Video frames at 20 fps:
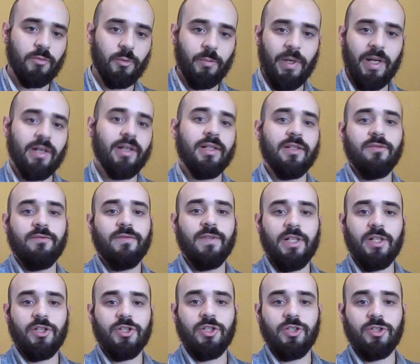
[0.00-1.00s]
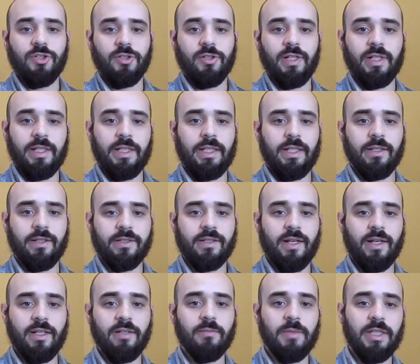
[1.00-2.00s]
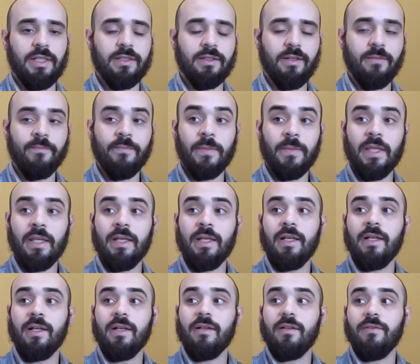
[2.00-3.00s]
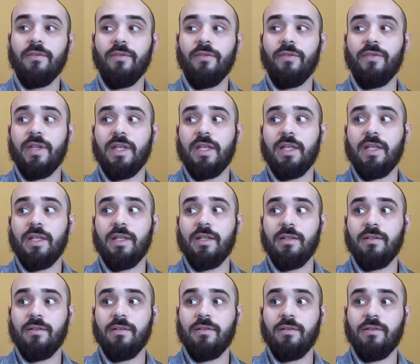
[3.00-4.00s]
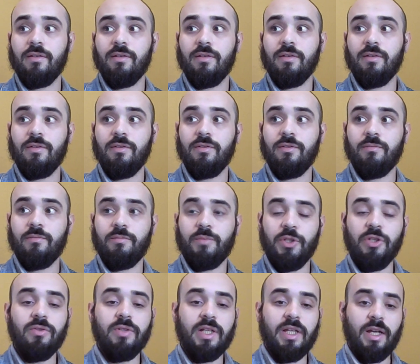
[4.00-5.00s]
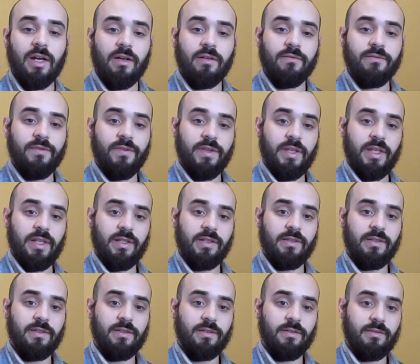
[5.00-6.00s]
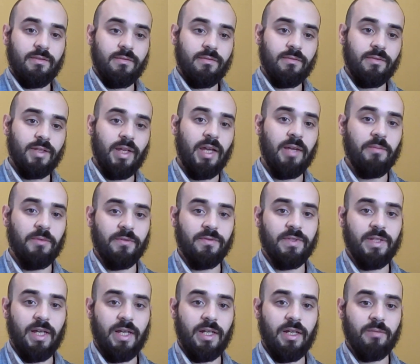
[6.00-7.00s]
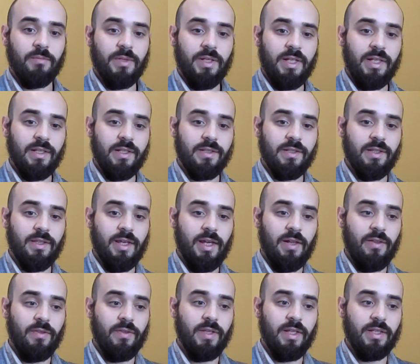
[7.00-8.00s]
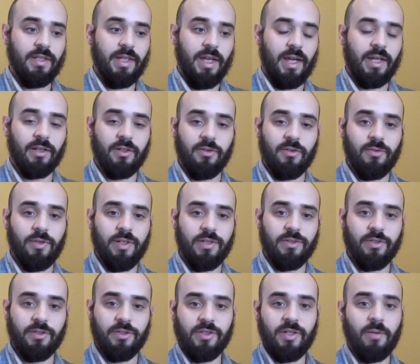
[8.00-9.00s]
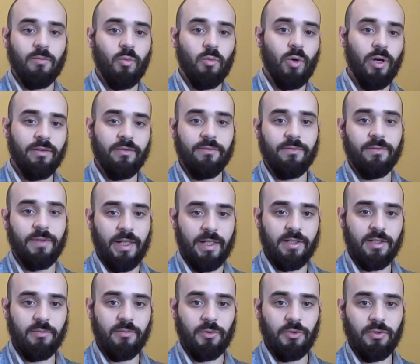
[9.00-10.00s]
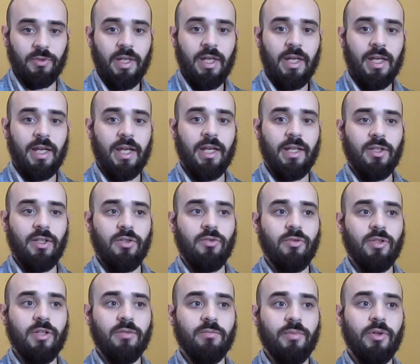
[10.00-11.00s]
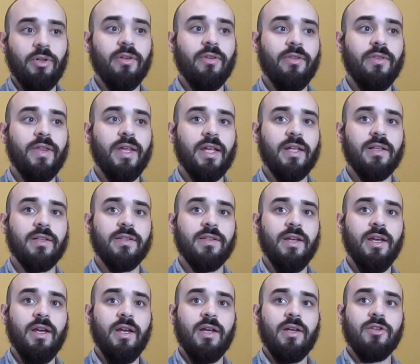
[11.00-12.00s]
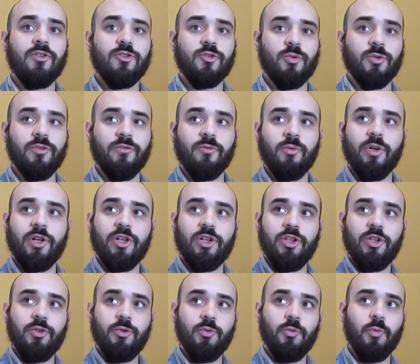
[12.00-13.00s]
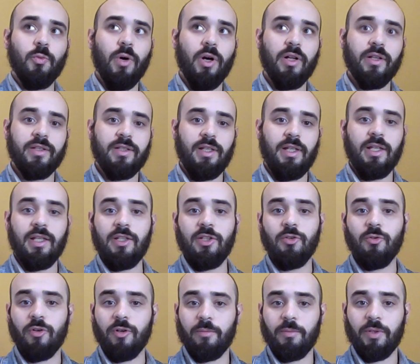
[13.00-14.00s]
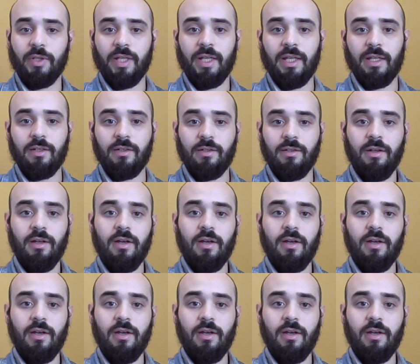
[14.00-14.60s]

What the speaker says: preparing to finish and turn in an assignment. The beauty of this type of setup is that these categories are somewhat flexible, and you can put things sort of where you want in your plan,